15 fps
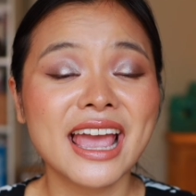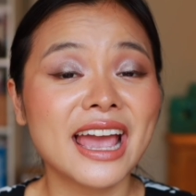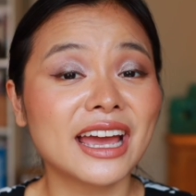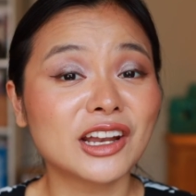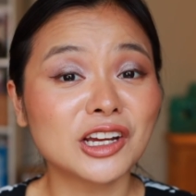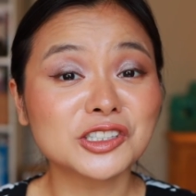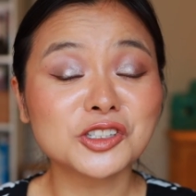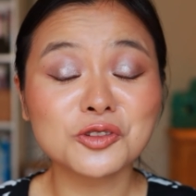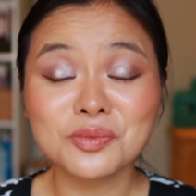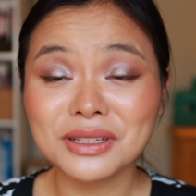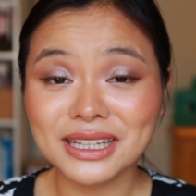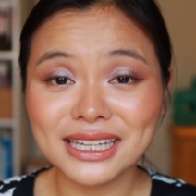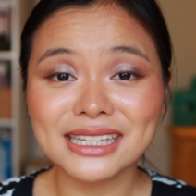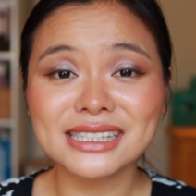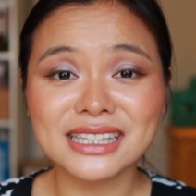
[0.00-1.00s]
And also
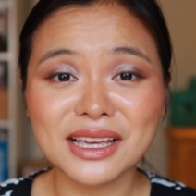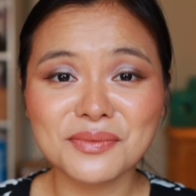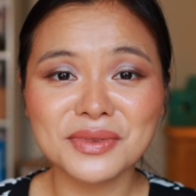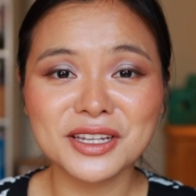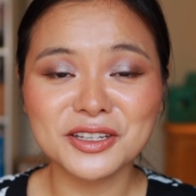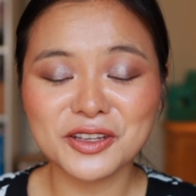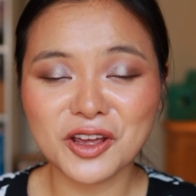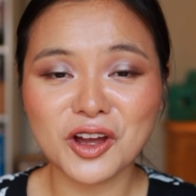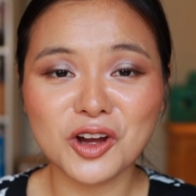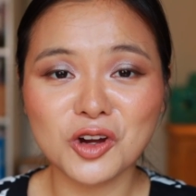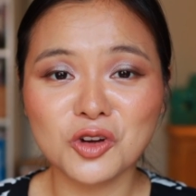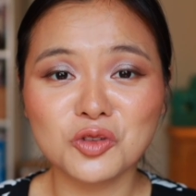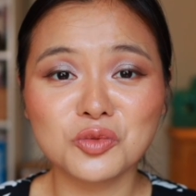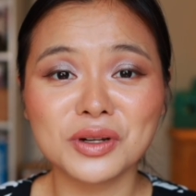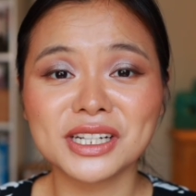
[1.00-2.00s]
please let me
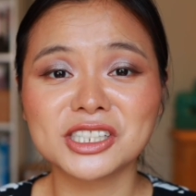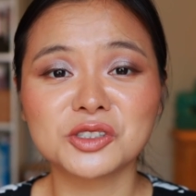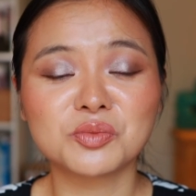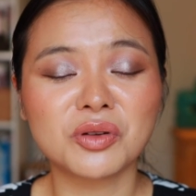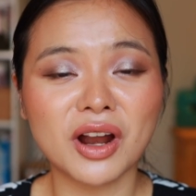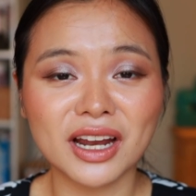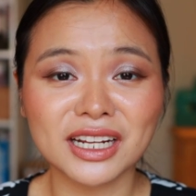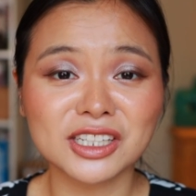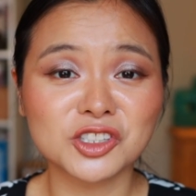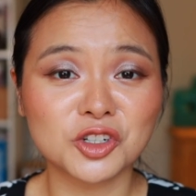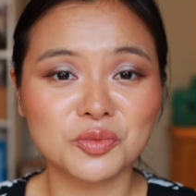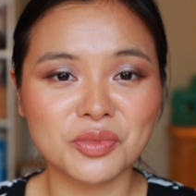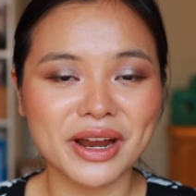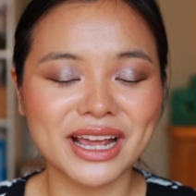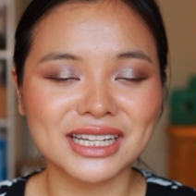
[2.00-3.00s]
know which products
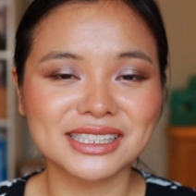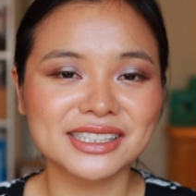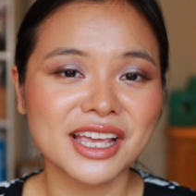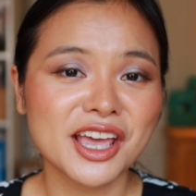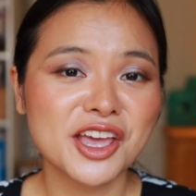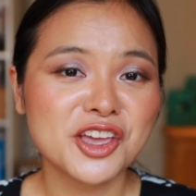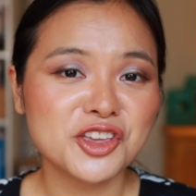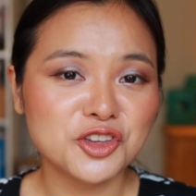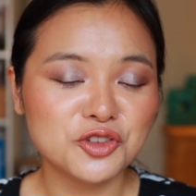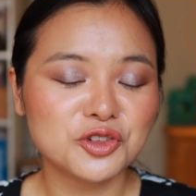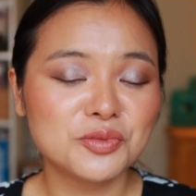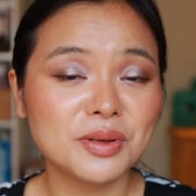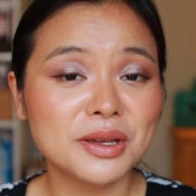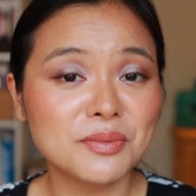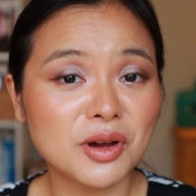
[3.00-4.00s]
or brands you
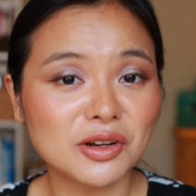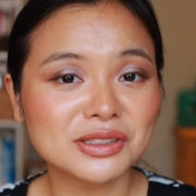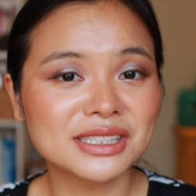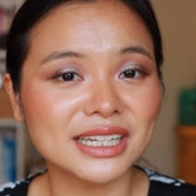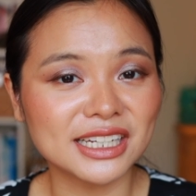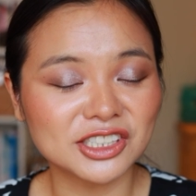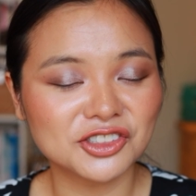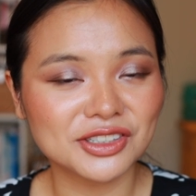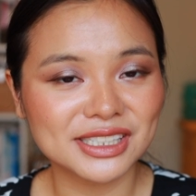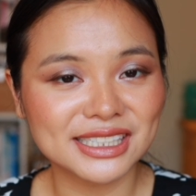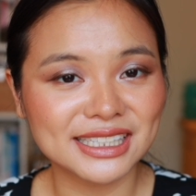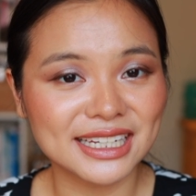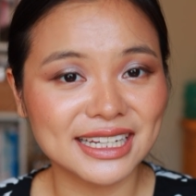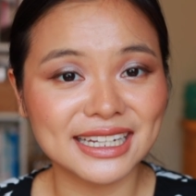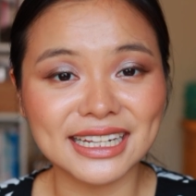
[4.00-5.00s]
would be most
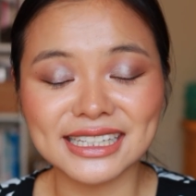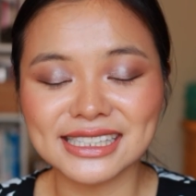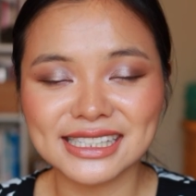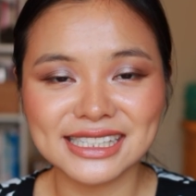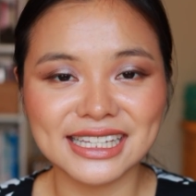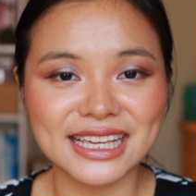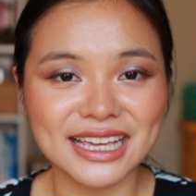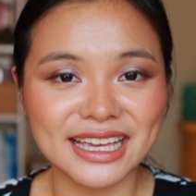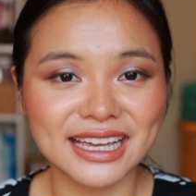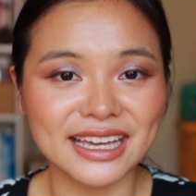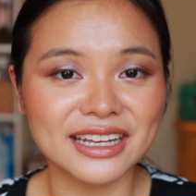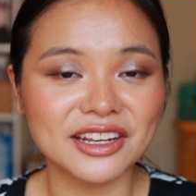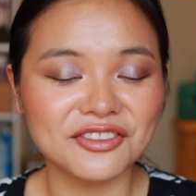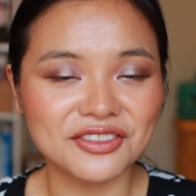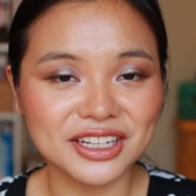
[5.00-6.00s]
interested in seeing
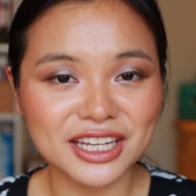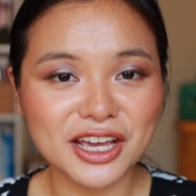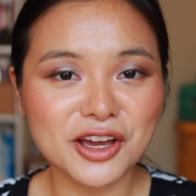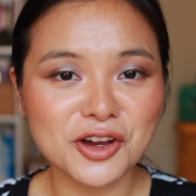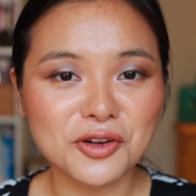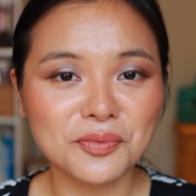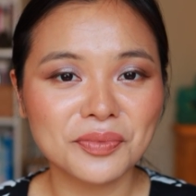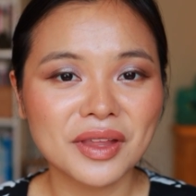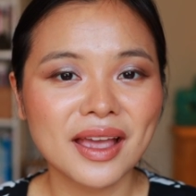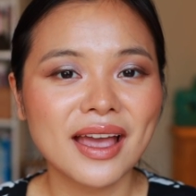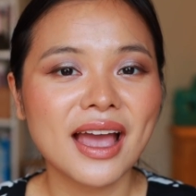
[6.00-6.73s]
in a video.